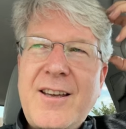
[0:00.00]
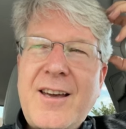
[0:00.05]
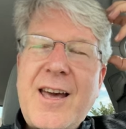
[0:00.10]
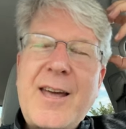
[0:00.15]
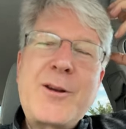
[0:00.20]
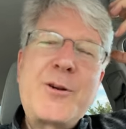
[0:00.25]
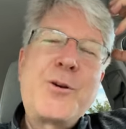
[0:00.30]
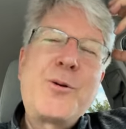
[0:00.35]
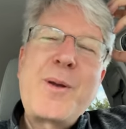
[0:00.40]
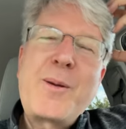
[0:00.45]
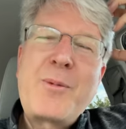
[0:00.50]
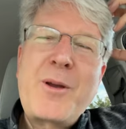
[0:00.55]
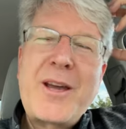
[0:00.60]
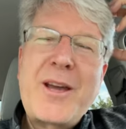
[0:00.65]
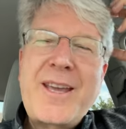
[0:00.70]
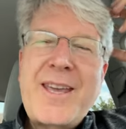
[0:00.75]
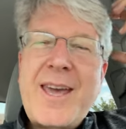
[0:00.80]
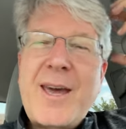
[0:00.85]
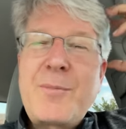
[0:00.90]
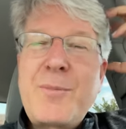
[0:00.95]
I don't know, maybe I
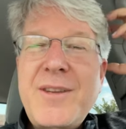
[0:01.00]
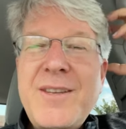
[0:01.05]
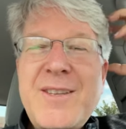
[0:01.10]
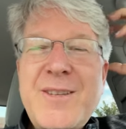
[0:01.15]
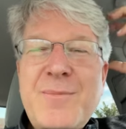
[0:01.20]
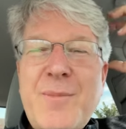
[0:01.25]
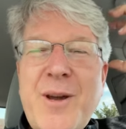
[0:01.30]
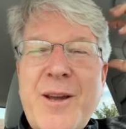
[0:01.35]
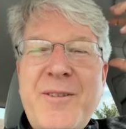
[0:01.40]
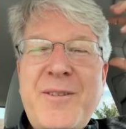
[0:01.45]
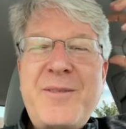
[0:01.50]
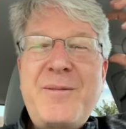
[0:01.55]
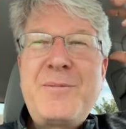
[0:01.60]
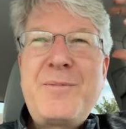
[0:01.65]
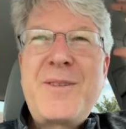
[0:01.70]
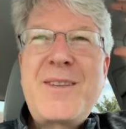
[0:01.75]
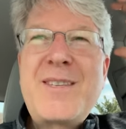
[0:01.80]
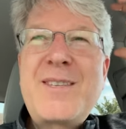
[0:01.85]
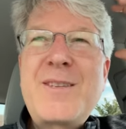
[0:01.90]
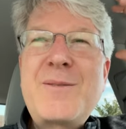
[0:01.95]
can, but this is my
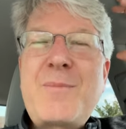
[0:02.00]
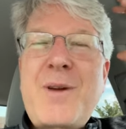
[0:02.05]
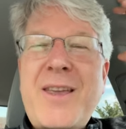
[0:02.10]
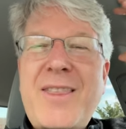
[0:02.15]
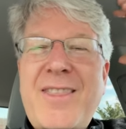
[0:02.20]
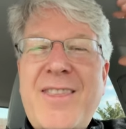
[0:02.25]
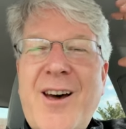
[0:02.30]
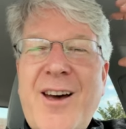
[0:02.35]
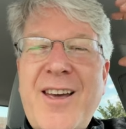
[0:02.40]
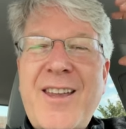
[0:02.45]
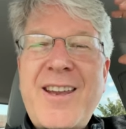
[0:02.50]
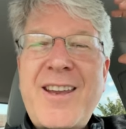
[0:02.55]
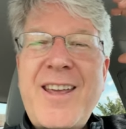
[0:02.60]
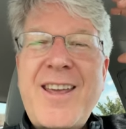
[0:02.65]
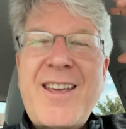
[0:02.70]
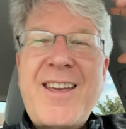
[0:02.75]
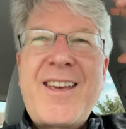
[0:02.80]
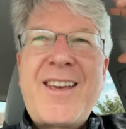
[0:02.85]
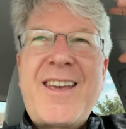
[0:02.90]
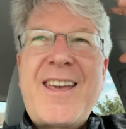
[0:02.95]
this is my thought
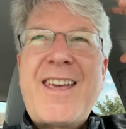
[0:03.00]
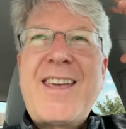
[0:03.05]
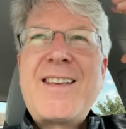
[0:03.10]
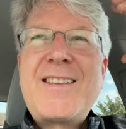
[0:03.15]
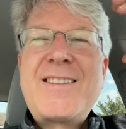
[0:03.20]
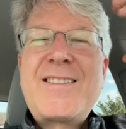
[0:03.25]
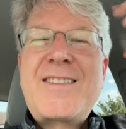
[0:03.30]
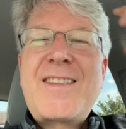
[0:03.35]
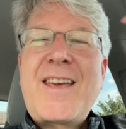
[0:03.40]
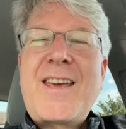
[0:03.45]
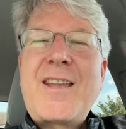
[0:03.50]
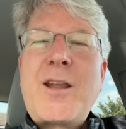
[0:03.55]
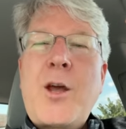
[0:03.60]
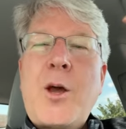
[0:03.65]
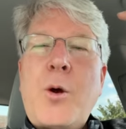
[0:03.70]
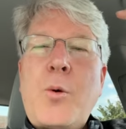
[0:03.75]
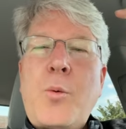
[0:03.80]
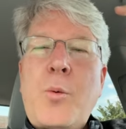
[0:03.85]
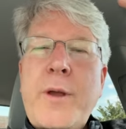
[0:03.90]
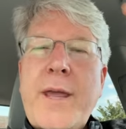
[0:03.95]
is that
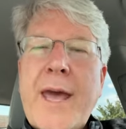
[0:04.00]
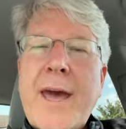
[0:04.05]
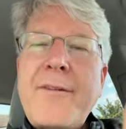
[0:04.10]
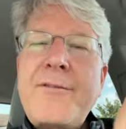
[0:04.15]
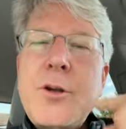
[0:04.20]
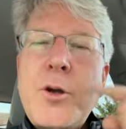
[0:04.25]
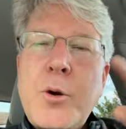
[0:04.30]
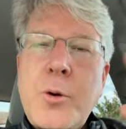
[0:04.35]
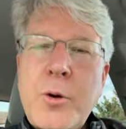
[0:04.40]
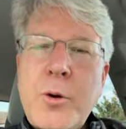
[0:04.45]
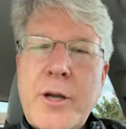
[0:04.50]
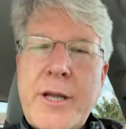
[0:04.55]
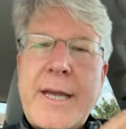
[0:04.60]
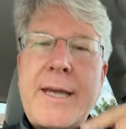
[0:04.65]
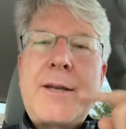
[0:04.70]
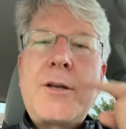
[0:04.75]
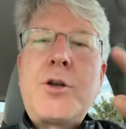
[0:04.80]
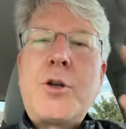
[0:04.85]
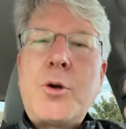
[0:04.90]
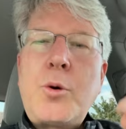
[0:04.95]
we have to
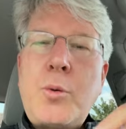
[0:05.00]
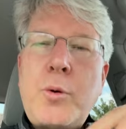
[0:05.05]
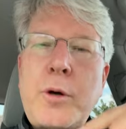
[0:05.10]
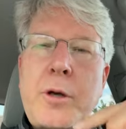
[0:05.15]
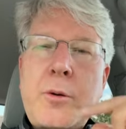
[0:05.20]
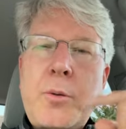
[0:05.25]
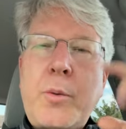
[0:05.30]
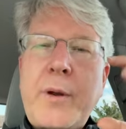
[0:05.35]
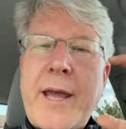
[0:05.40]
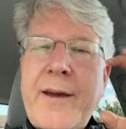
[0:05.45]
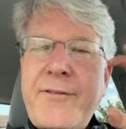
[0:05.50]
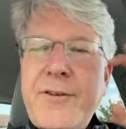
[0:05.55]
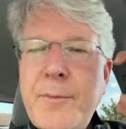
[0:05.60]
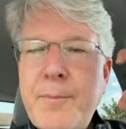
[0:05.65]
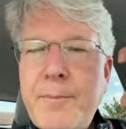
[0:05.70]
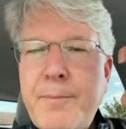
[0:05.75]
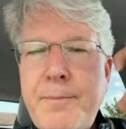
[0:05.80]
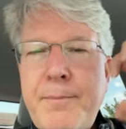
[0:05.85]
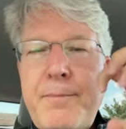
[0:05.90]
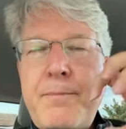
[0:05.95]
create a new one. We have
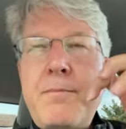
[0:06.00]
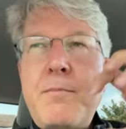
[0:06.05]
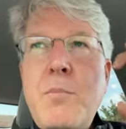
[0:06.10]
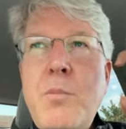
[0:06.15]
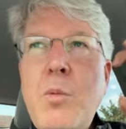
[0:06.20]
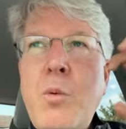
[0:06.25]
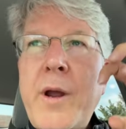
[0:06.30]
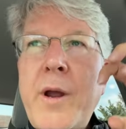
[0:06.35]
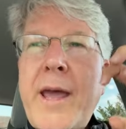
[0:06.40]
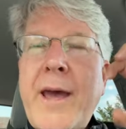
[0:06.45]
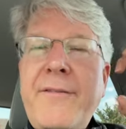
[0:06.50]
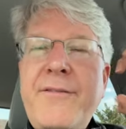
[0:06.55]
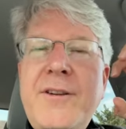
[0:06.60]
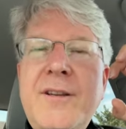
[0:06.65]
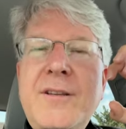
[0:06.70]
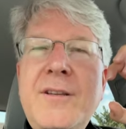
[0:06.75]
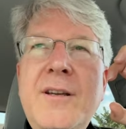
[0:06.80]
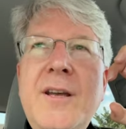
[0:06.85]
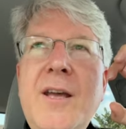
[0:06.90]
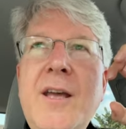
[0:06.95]
to we have
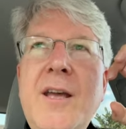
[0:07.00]
to